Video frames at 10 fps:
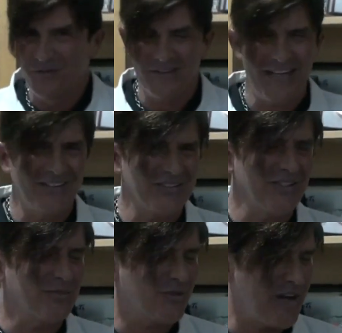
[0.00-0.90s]
forget to
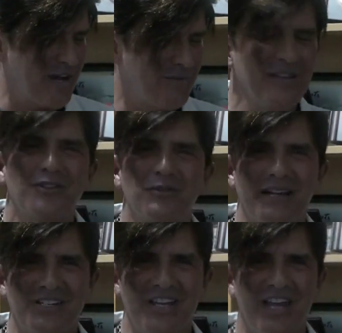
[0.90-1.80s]
subscribe to
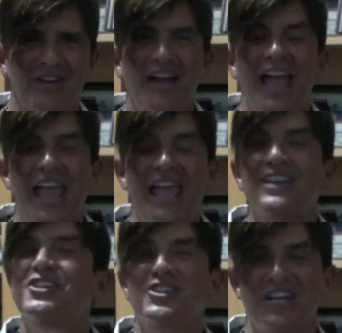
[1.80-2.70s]
my channel
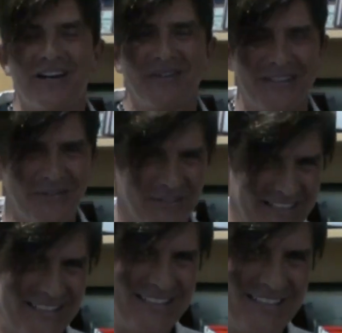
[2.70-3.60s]
and share with a friend.